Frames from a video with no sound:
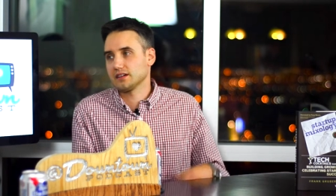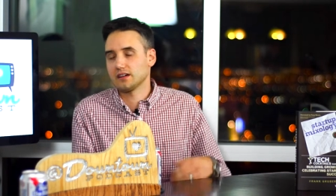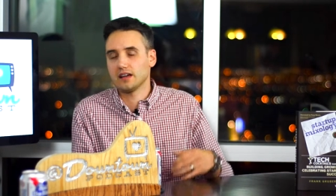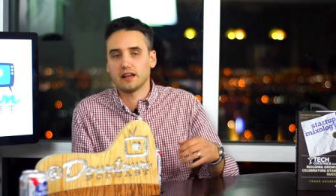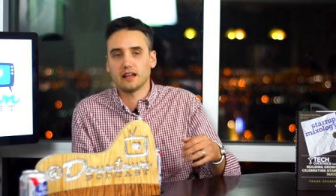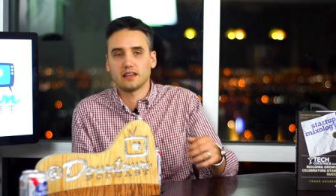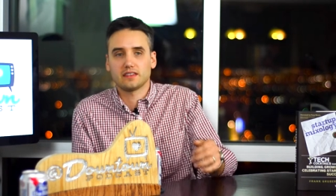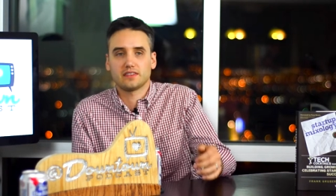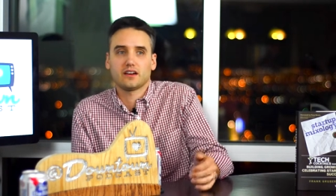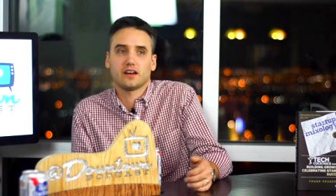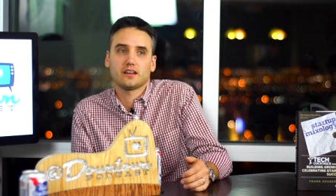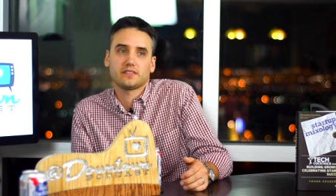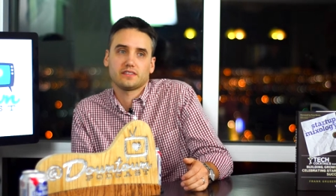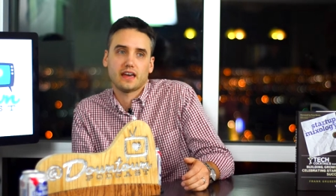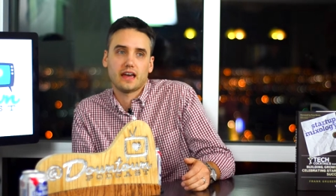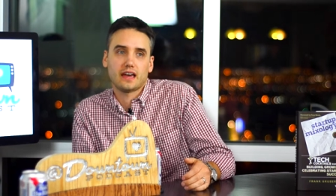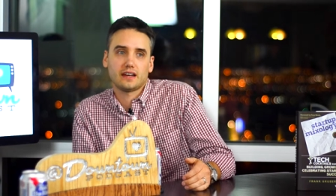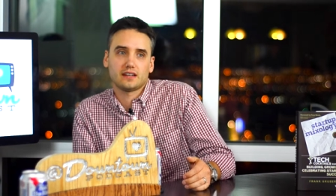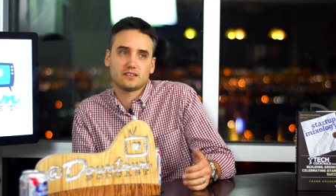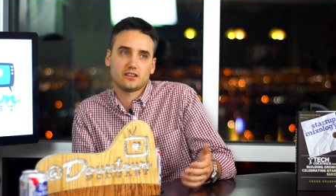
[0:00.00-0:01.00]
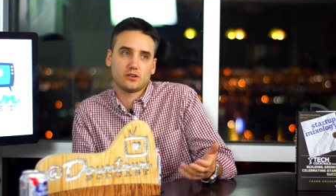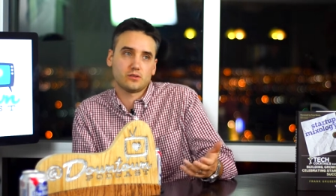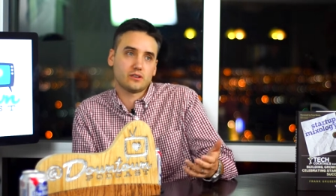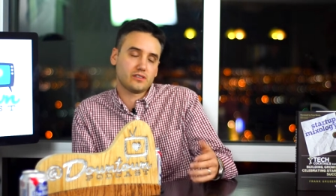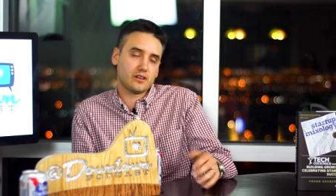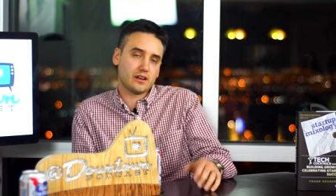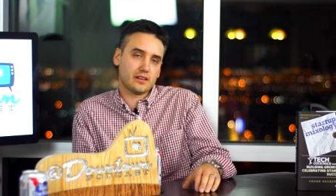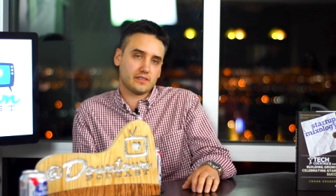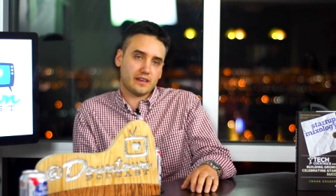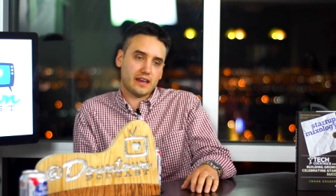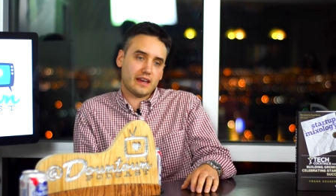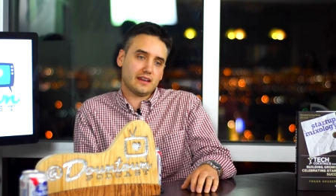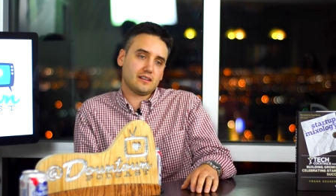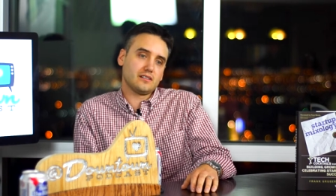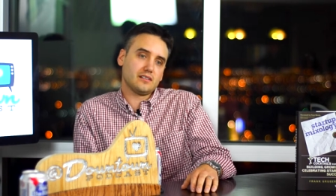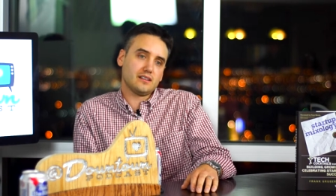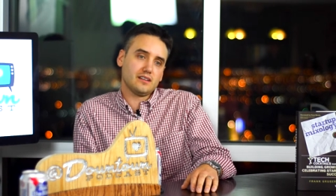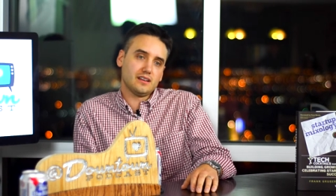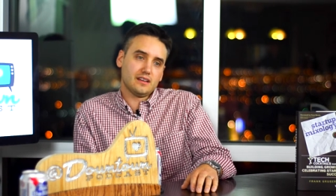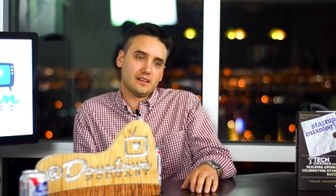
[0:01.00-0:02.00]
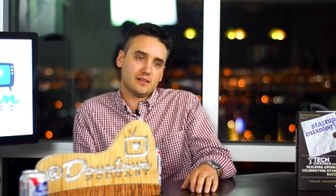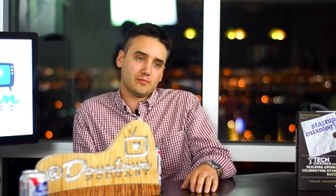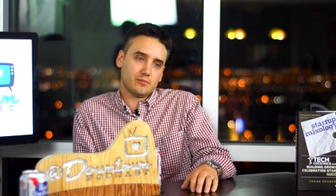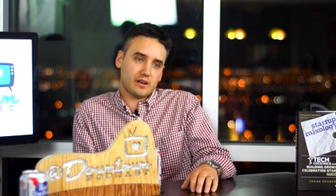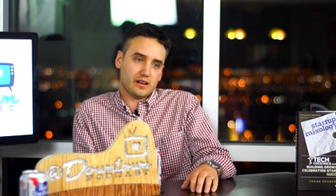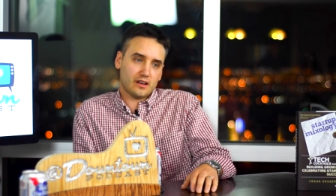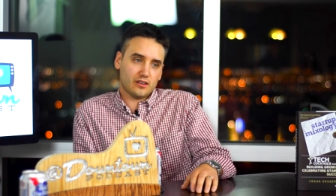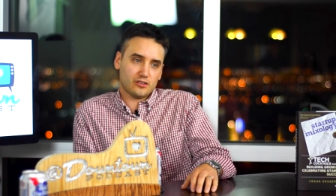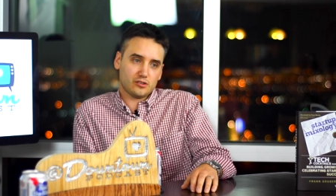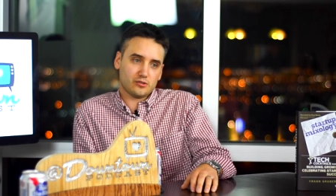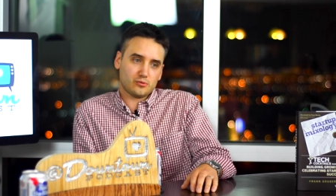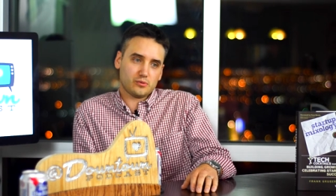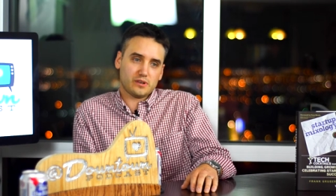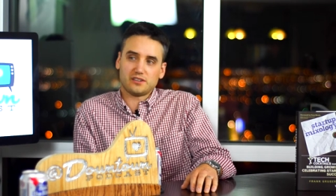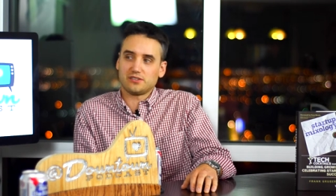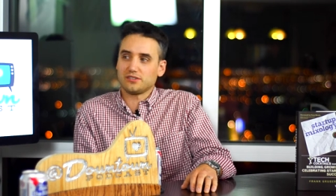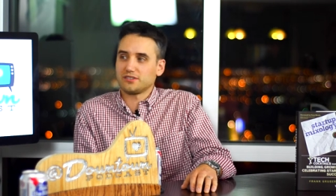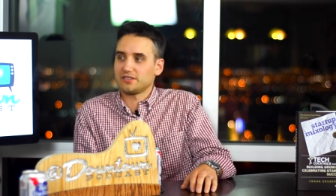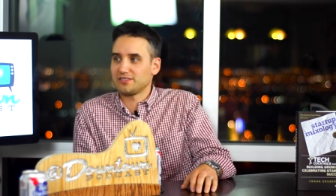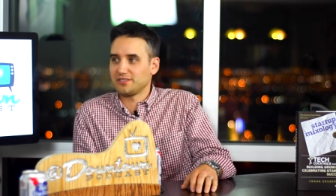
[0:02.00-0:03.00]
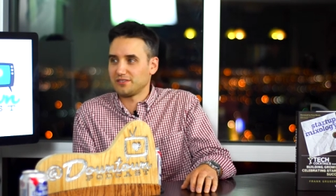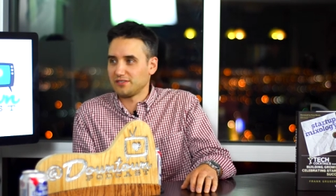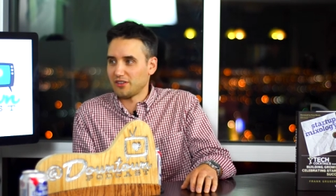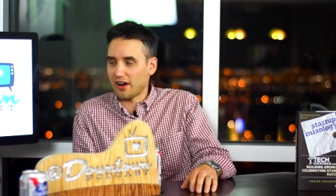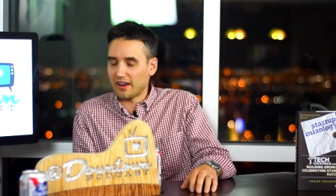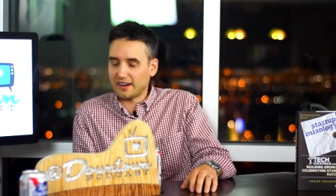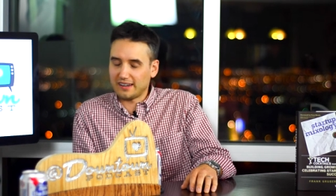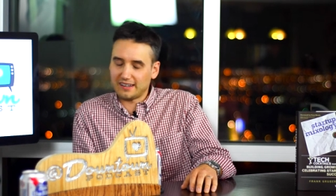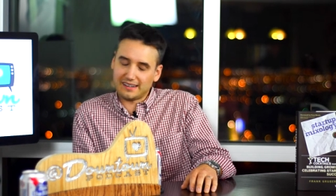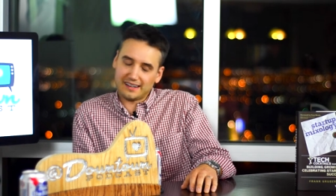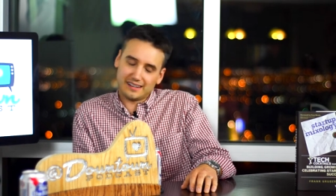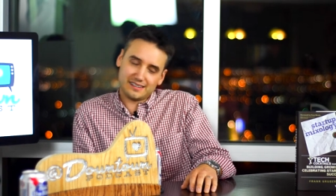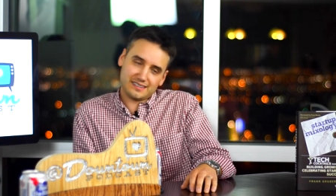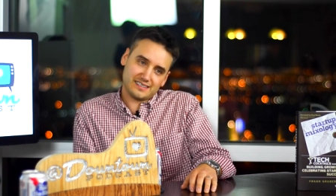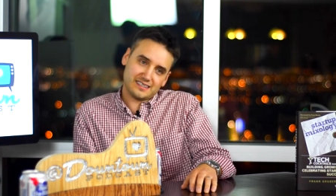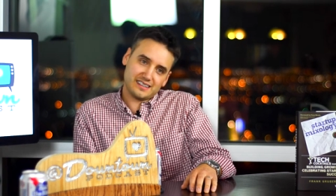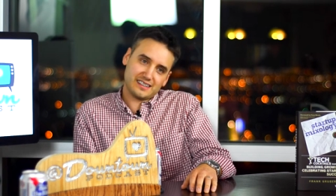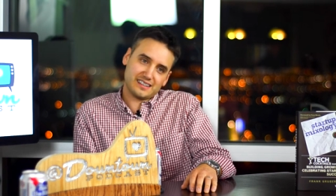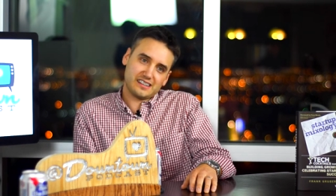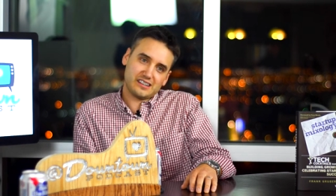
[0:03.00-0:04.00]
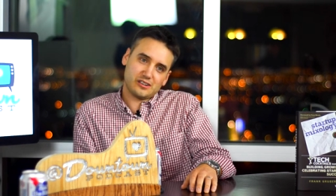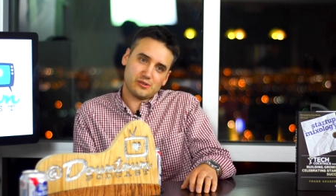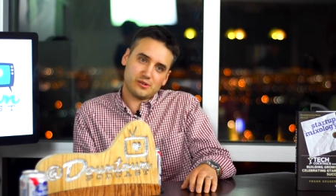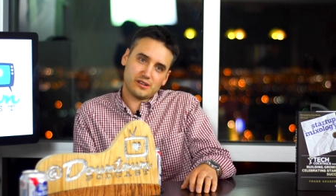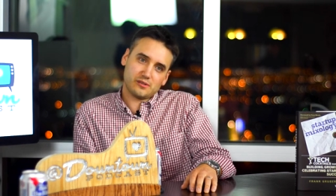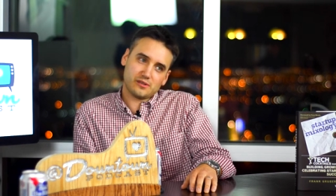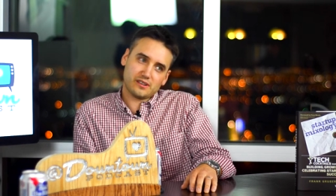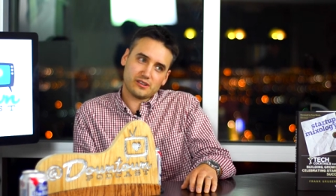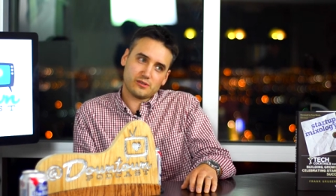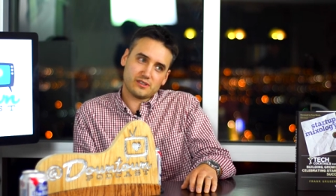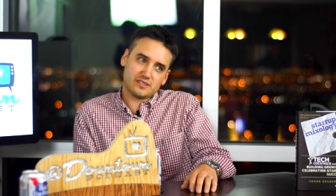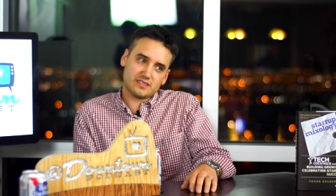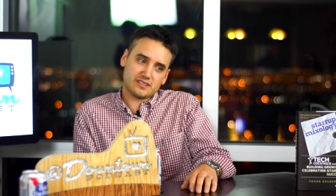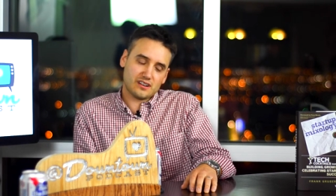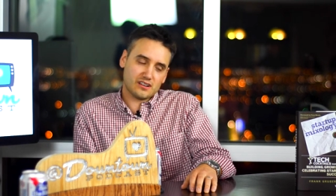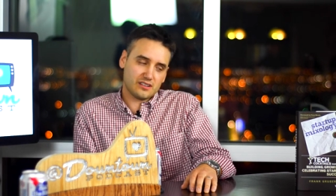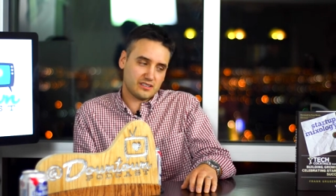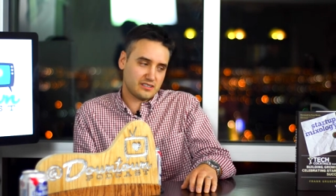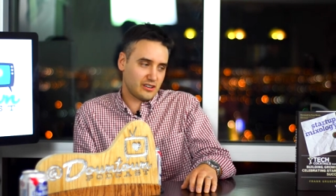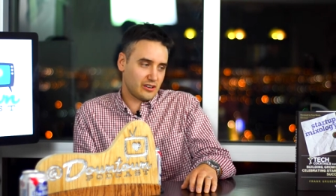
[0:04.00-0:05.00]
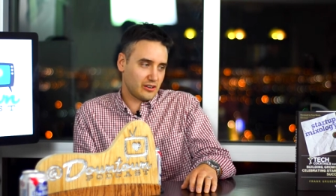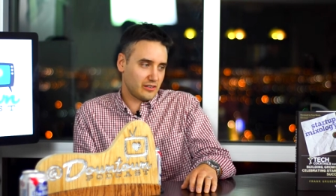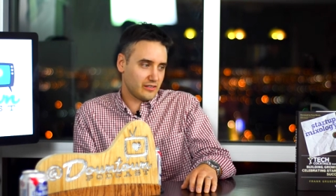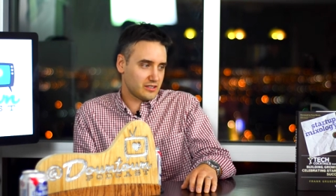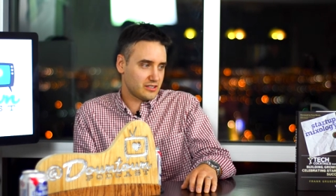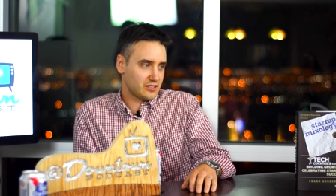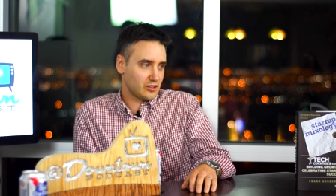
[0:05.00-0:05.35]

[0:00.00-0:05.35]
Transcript: Right, and right. I thought that and Tony thought that and well, my other great. readers thought it and I was yeah. like, you know what, we're gonna restart start over.